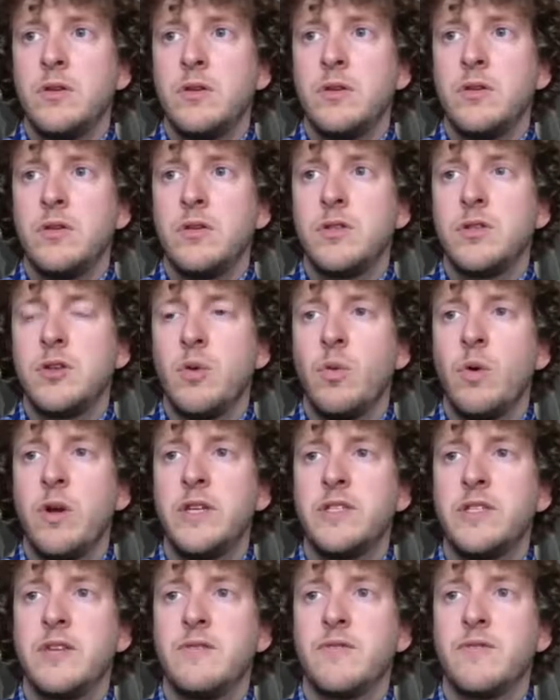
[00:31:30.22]
So what
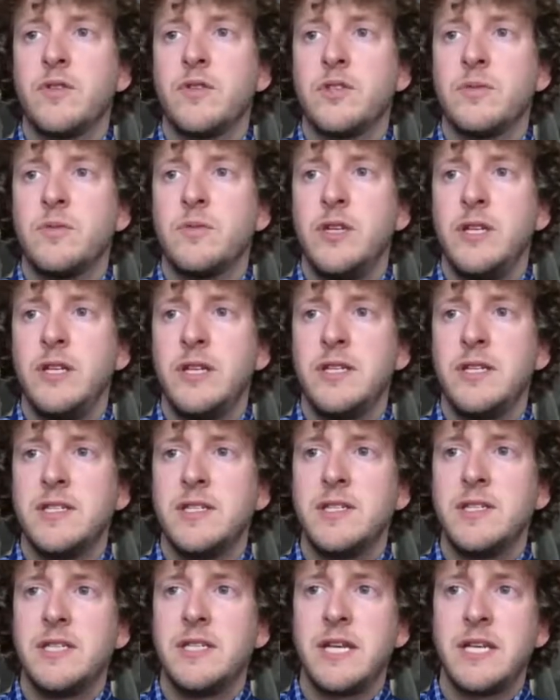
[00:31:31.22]
is the difference between the
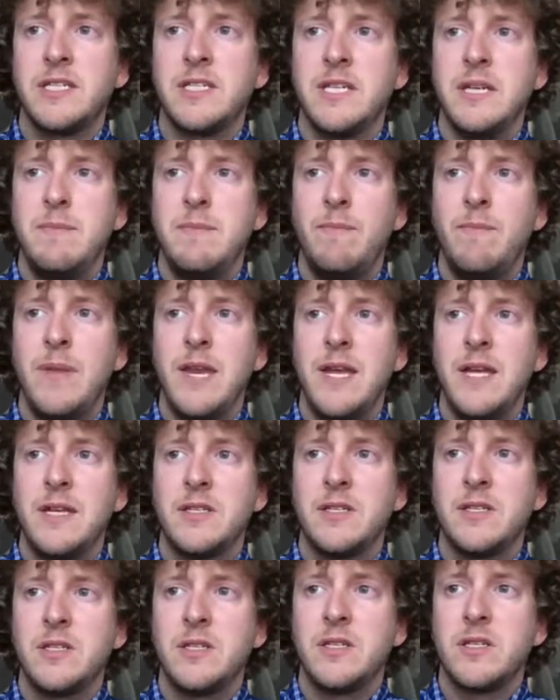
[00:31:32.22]
60
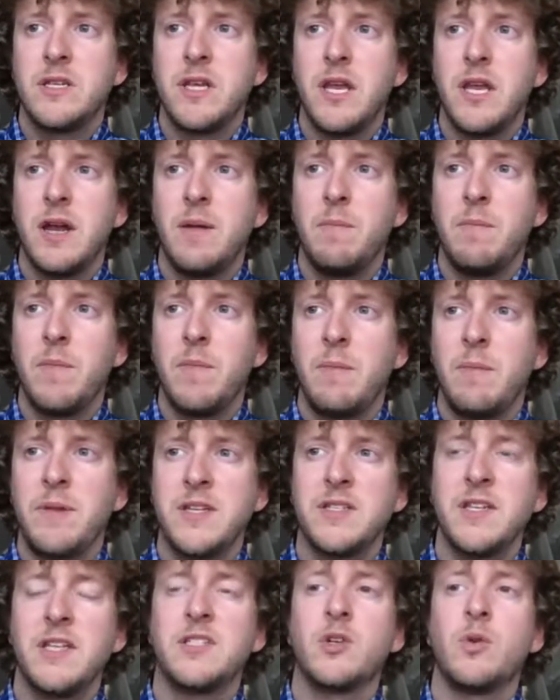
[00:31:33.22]
minutes? And I'm
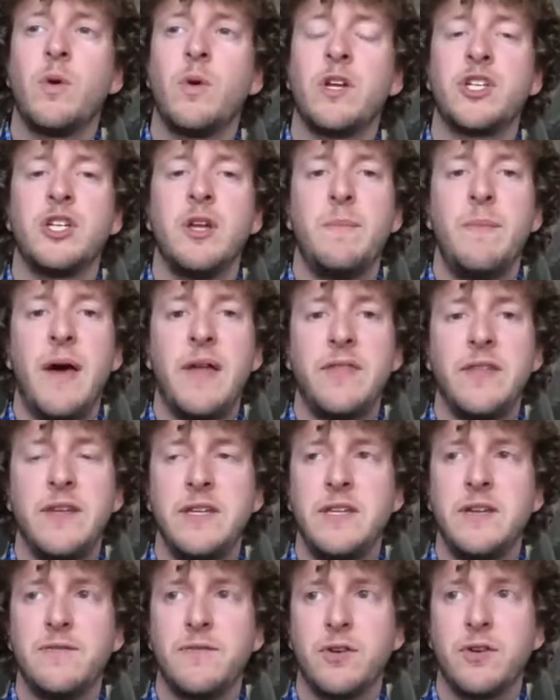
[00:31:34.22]
guessing that's a question about the
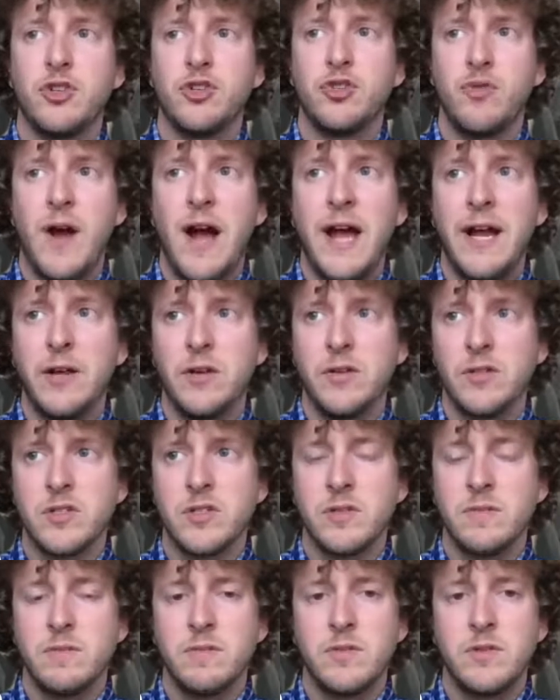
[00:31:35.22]
different
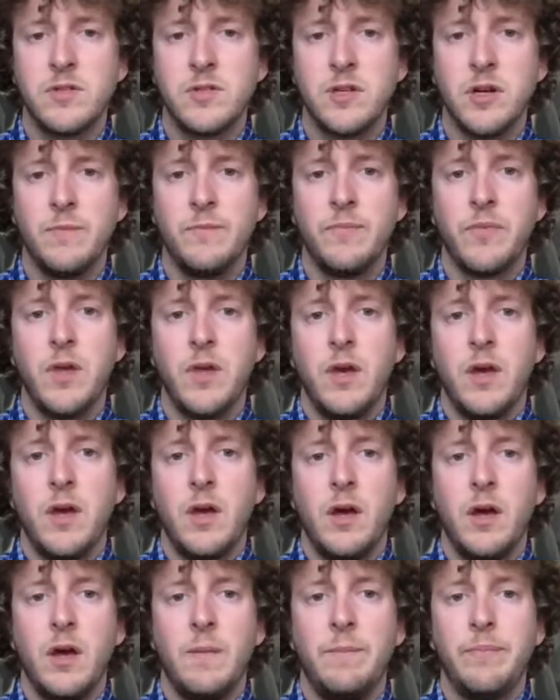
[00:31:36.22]
trials. So
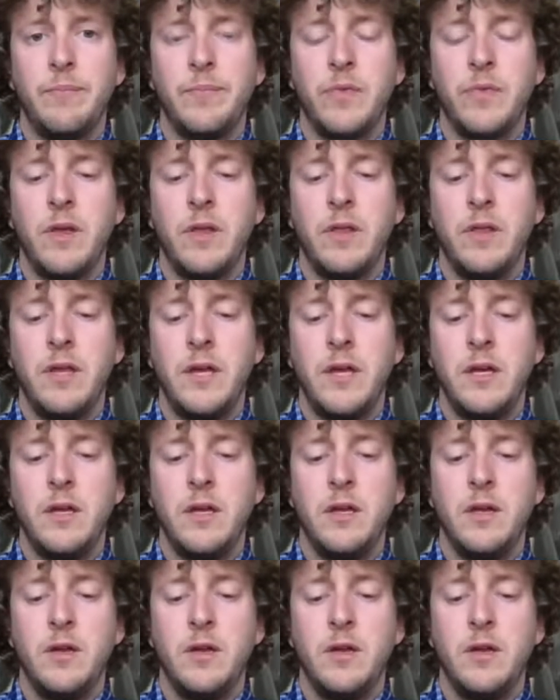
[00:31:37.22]
we